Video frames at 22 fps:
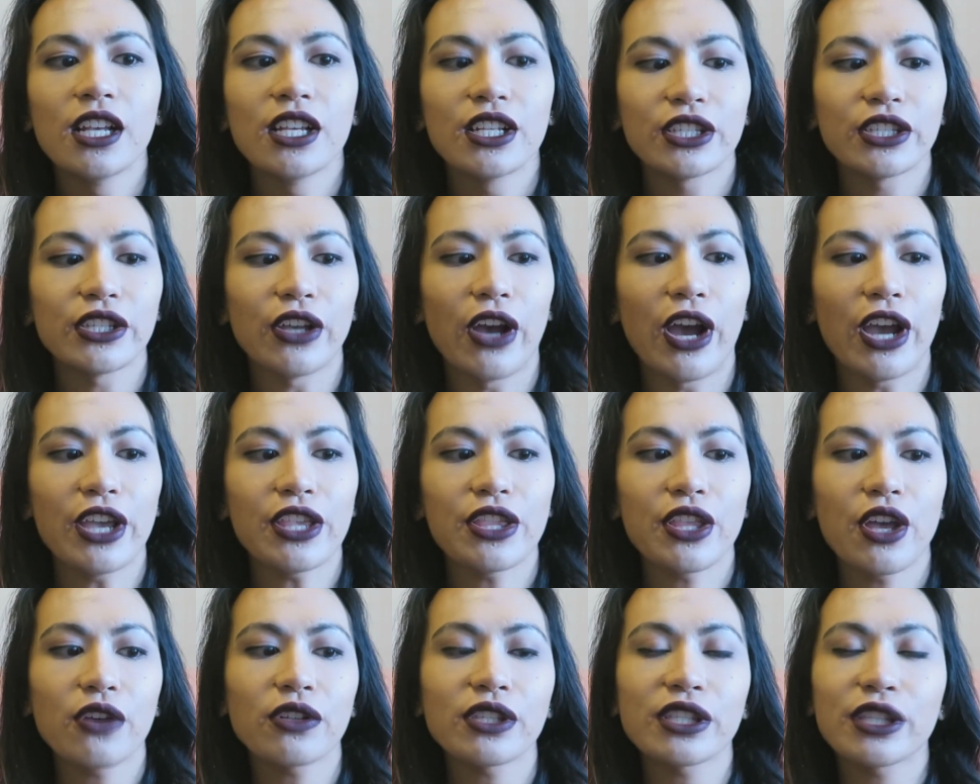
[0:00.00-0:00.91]
So I
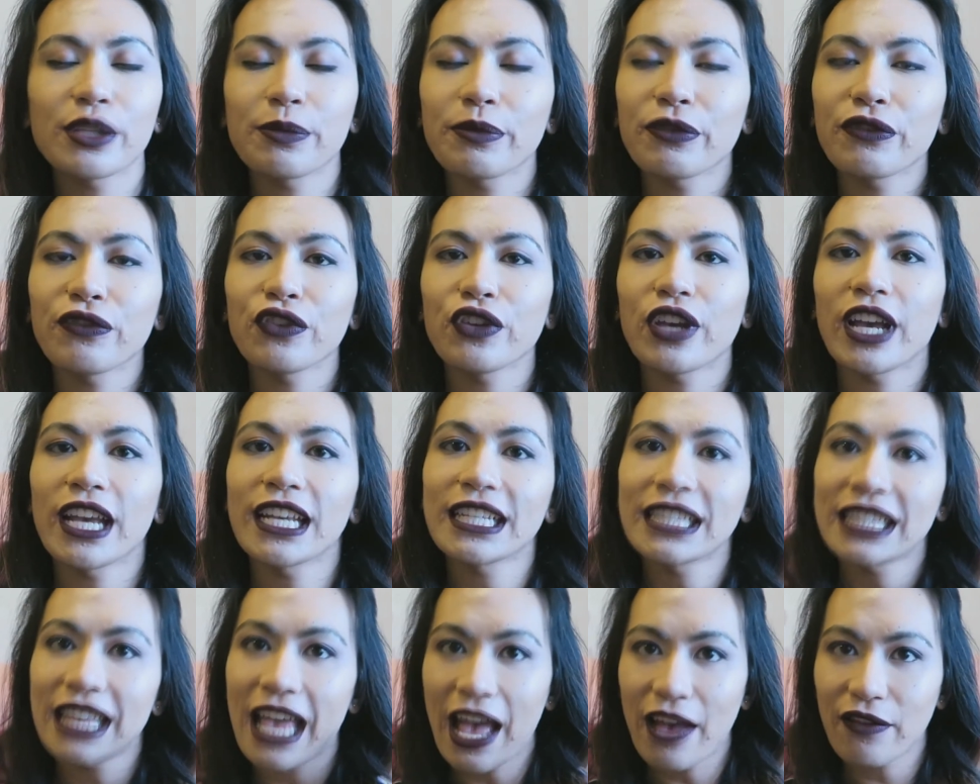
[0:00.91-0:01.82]
know some of you
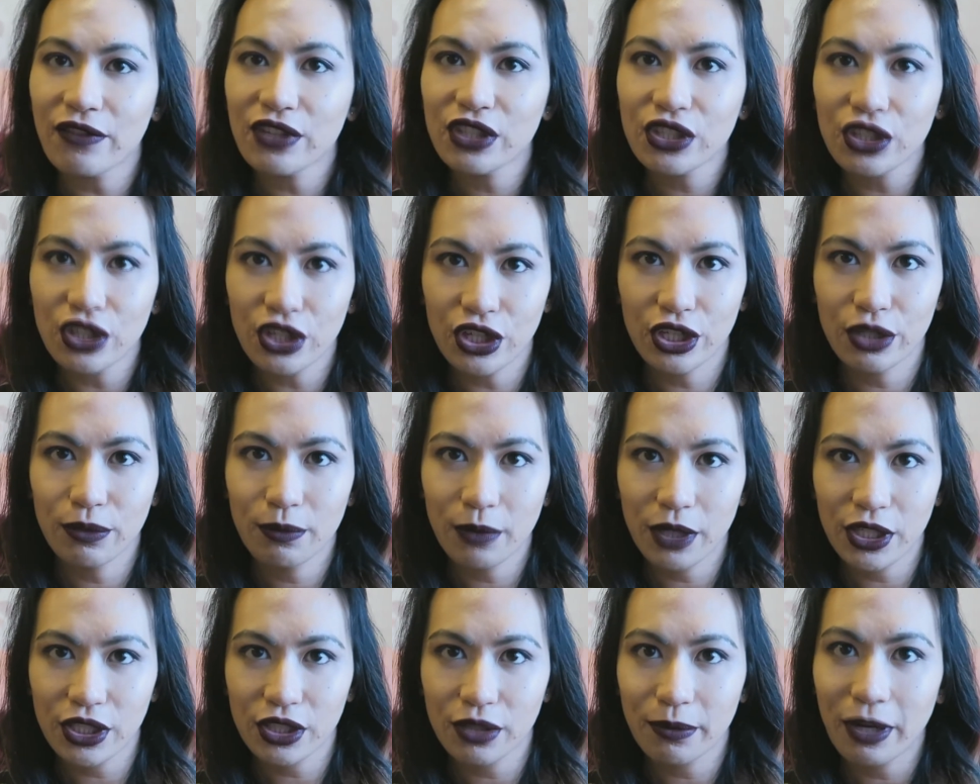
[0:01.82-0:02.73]
guys haven't heard
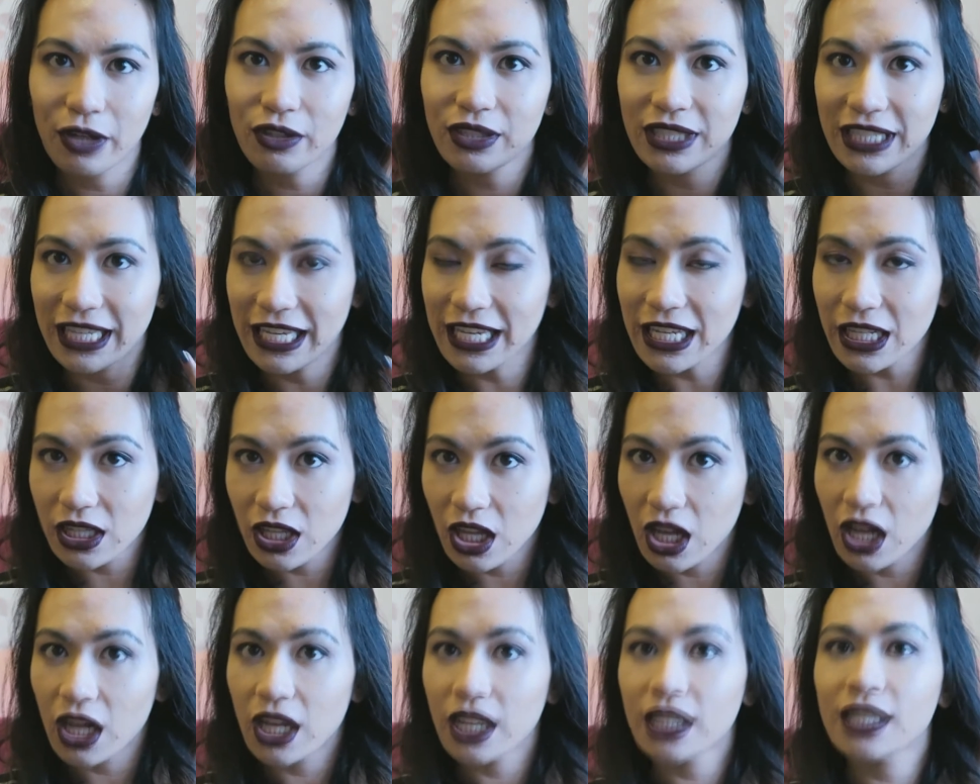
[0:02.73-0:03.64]
much about
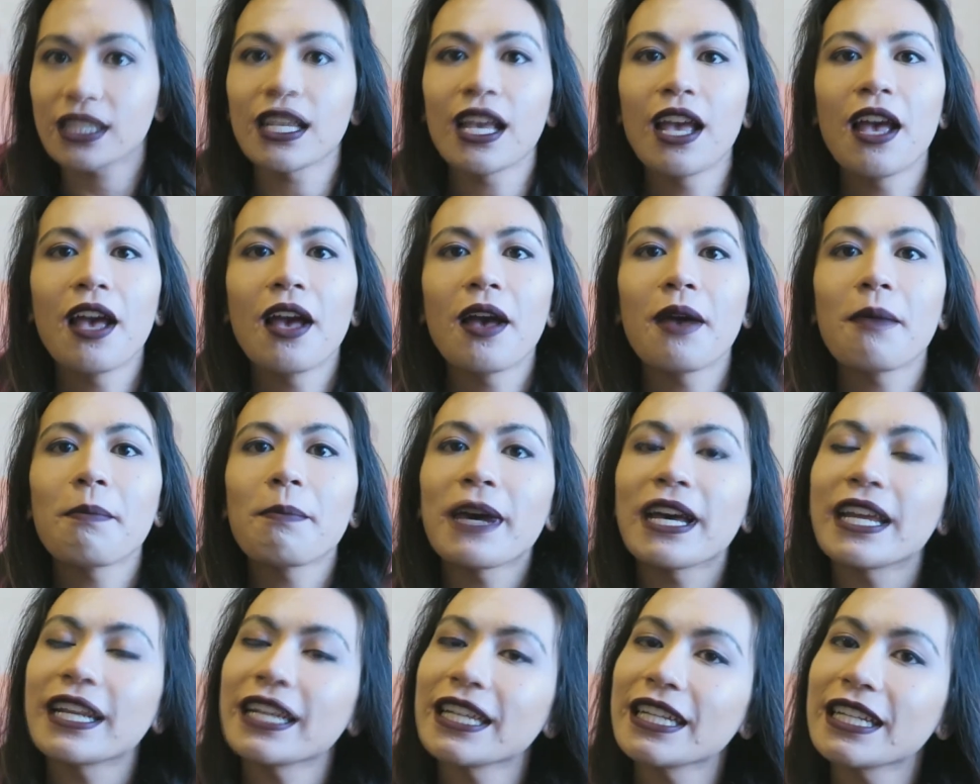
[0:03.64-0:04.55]
Inglot,
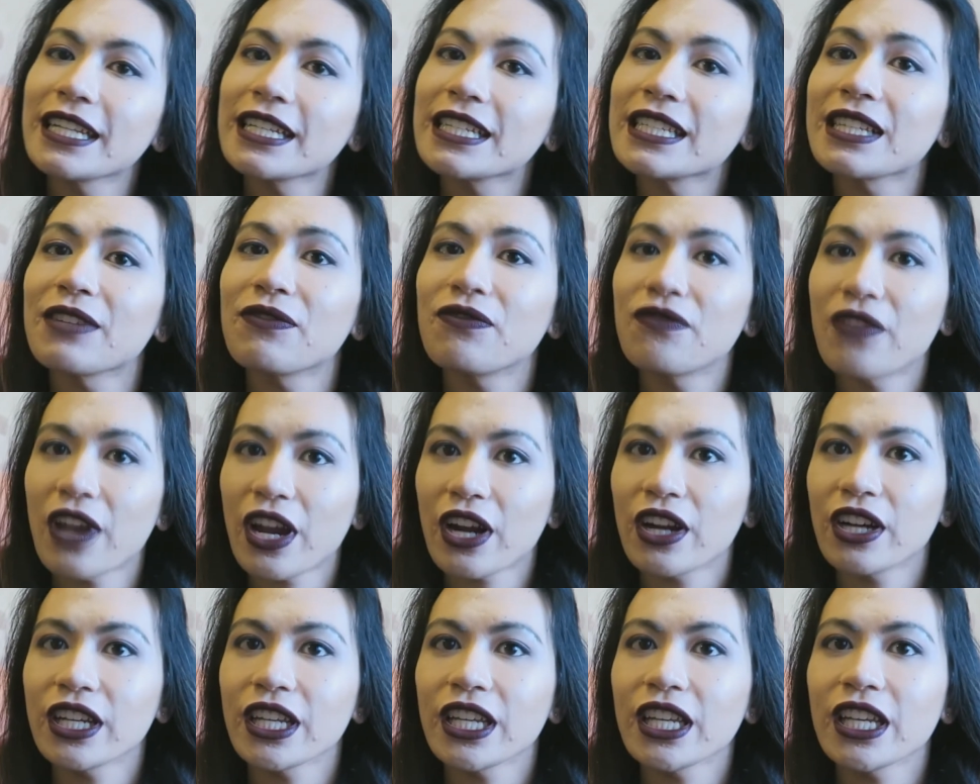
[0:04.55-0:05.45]
but it is a
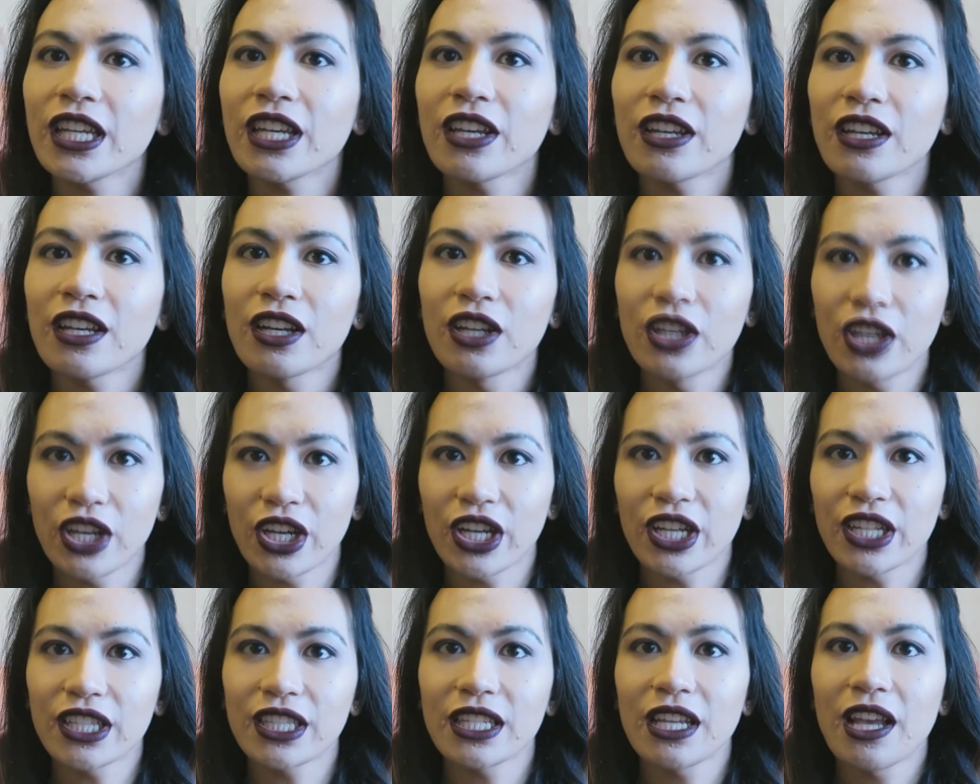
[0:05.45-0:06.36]
very
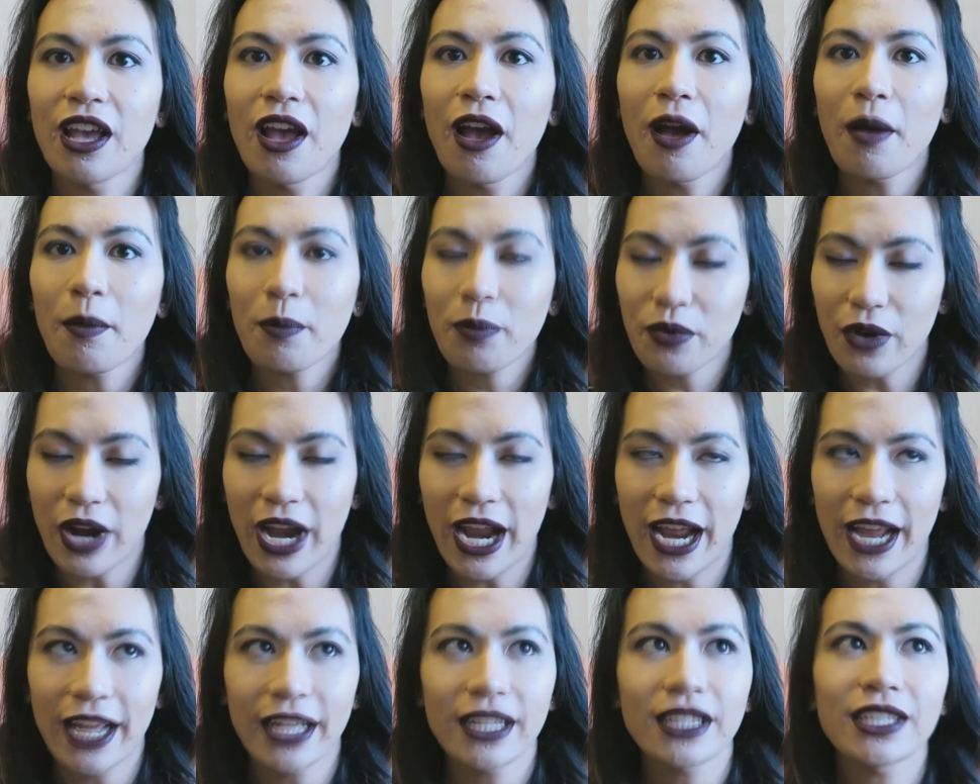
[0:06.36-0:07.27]
good
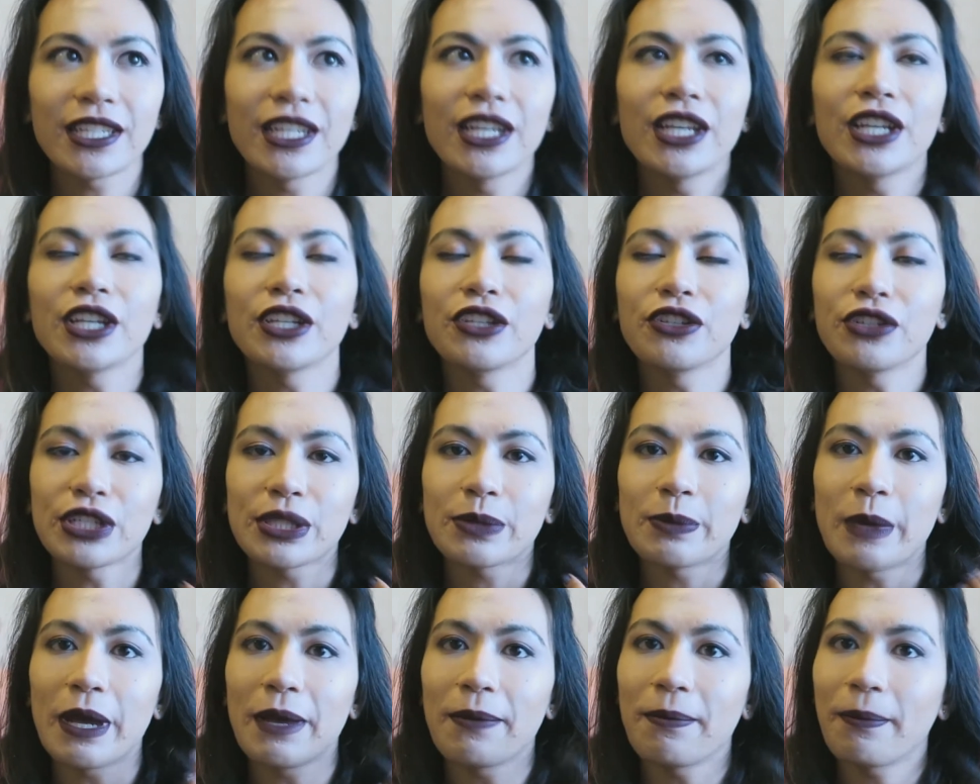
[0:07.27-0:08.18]
brand
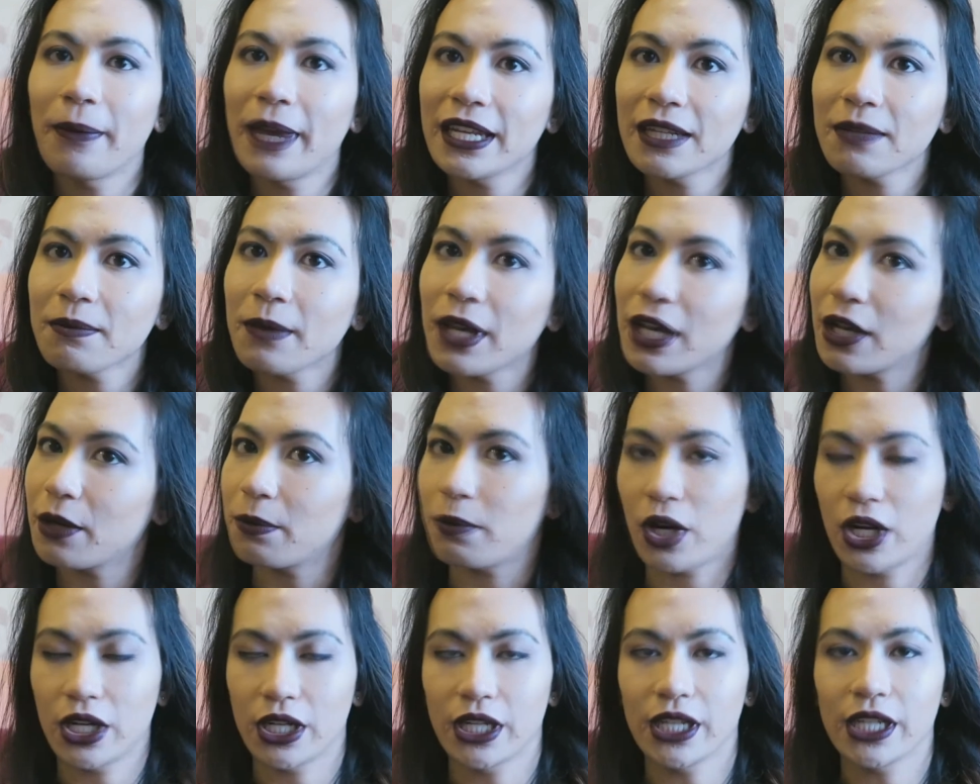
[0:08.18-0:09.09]
used by many makeup
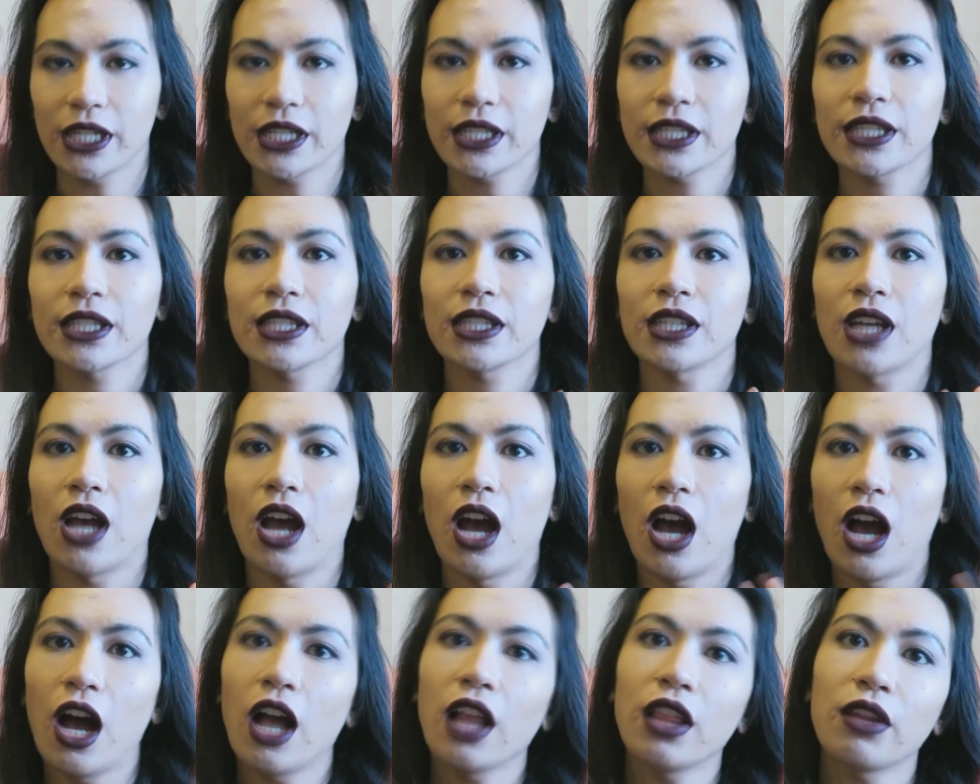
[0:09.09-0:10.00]
artists
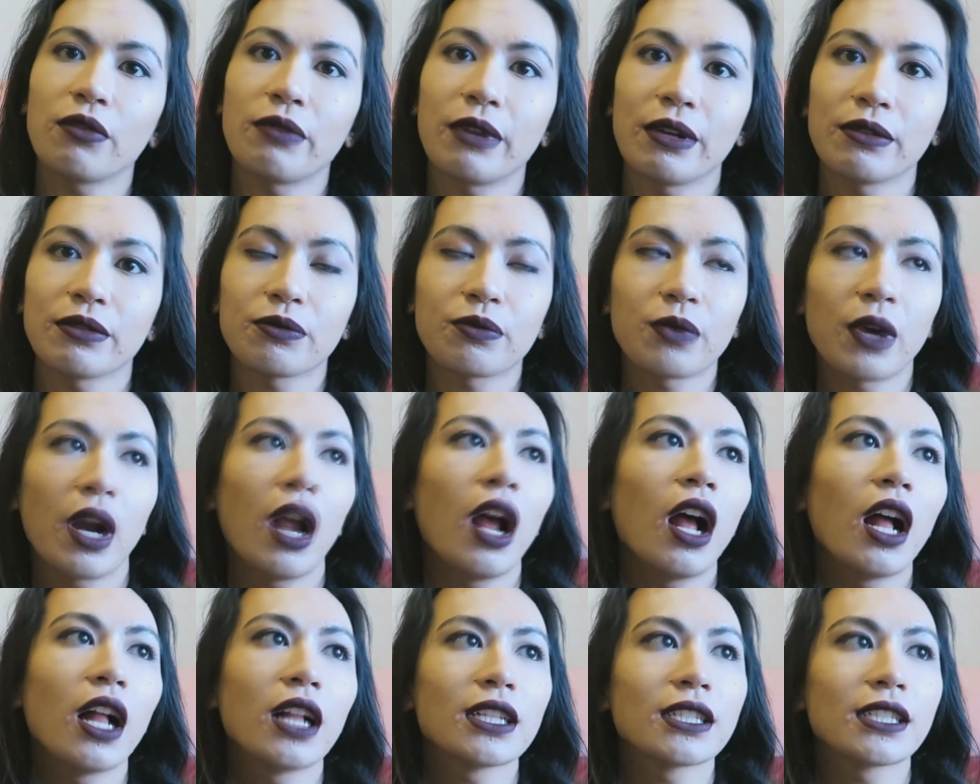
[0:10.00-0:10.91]
all around the
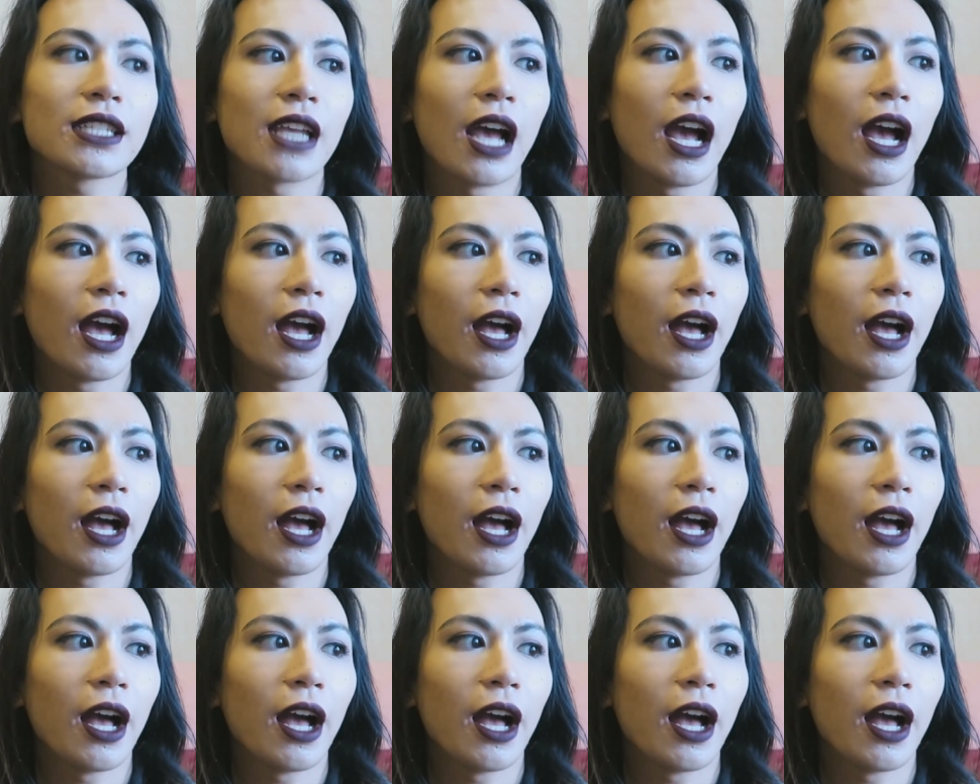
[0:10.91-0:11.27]
world.